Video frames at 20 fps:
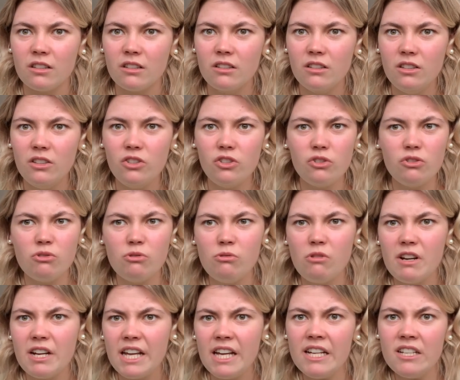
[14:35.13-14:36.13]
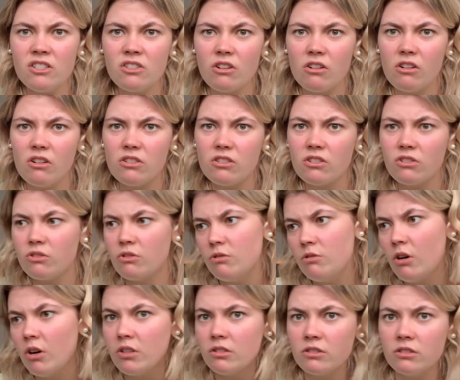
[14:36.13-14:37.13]
You just go on ASOS or go
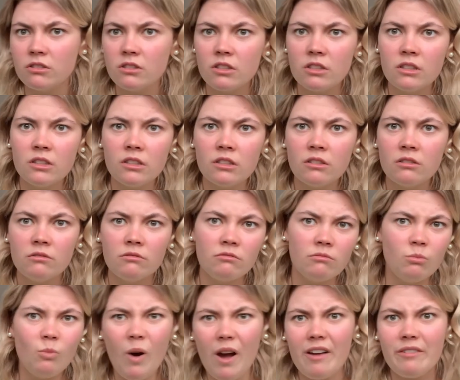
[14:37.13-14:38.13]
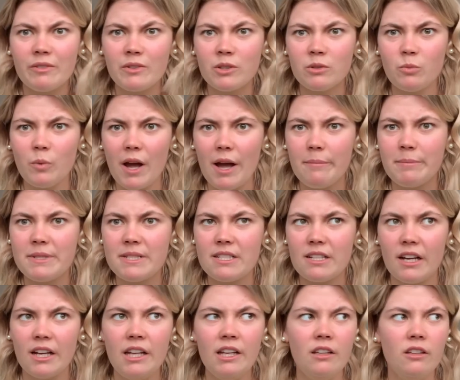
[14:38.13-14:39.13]
on whatever
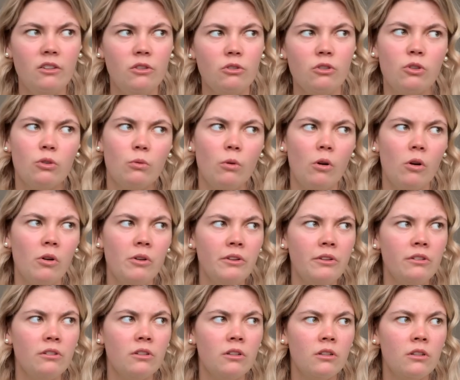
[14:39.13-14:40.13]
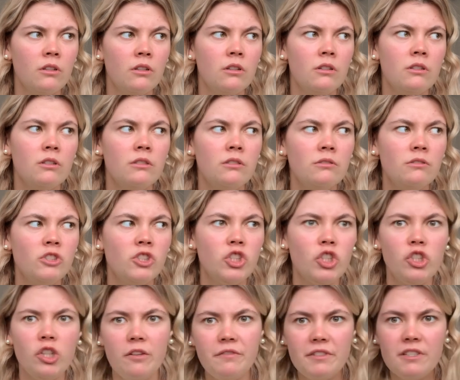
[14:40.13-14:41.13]
website you go on and
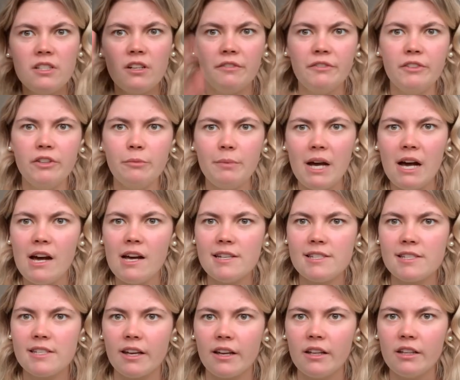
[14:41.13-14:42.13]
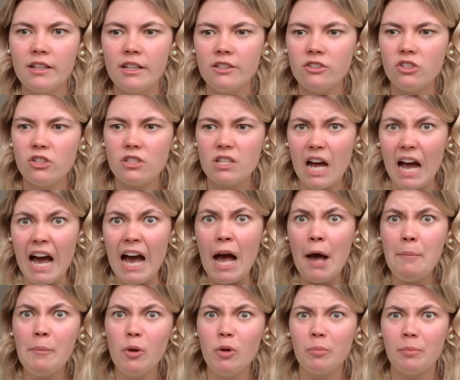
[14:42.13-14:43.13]
shove stuff in your basket and then just
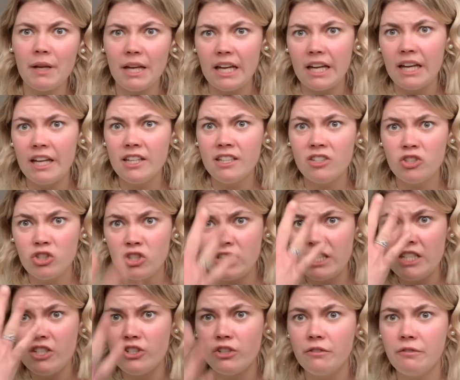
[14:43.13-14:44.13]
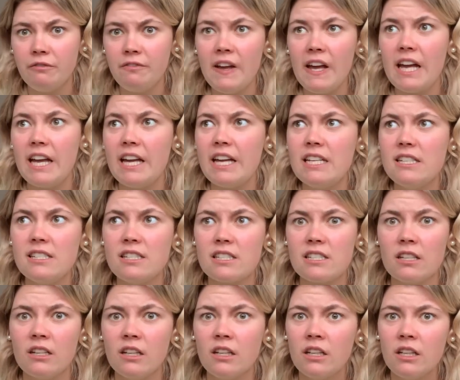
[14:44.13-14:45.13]
Apple Pay sees your face
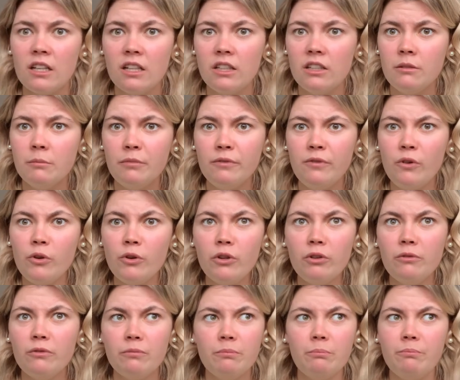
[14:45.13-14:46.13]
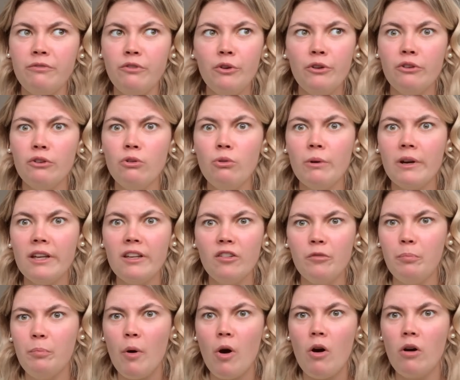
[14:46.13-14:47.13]
before you know it, you've
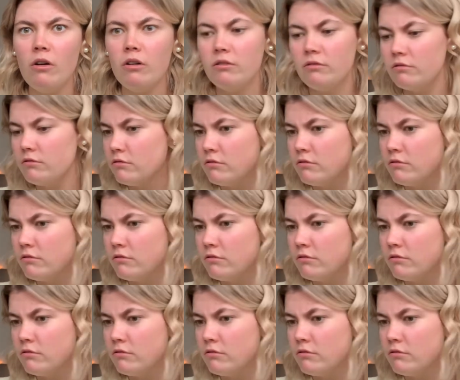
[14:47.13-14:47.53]
bought